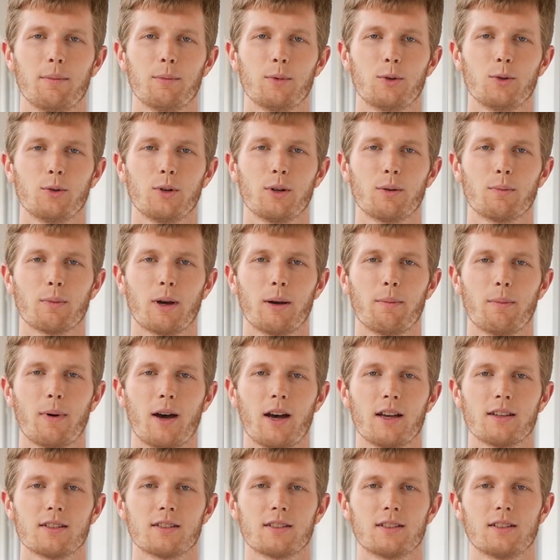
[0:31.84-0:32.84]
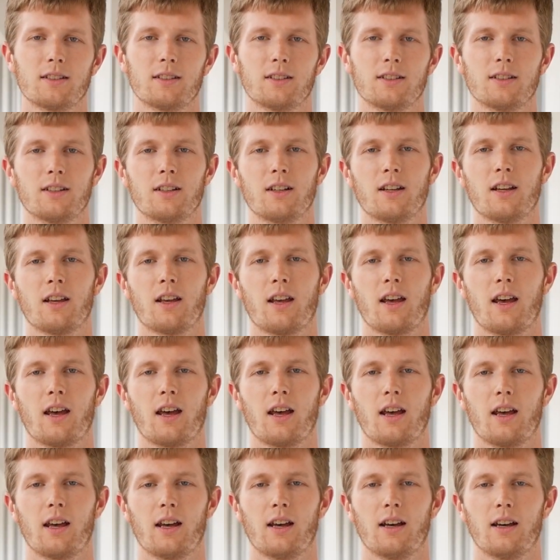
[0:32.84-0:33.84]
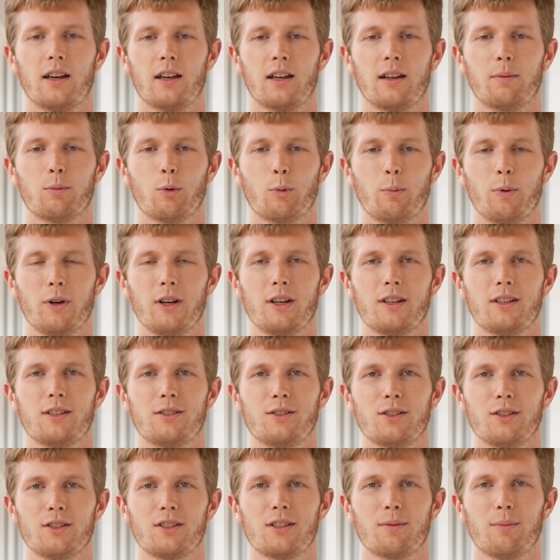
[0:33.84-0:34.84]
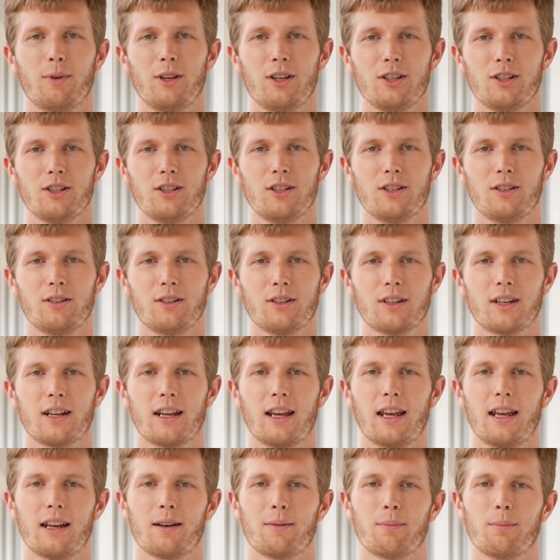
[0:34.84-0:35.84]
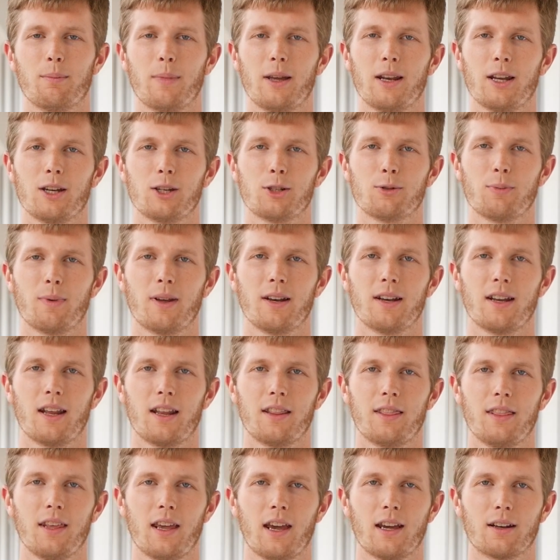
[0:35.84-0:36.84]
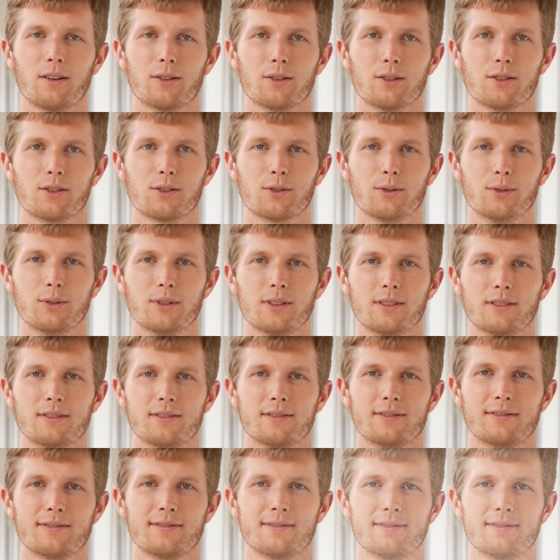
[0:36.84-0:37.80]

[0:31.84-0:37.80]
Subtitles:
I'm doing my Master in Mobility System Engineering and Management at the HECTOR School.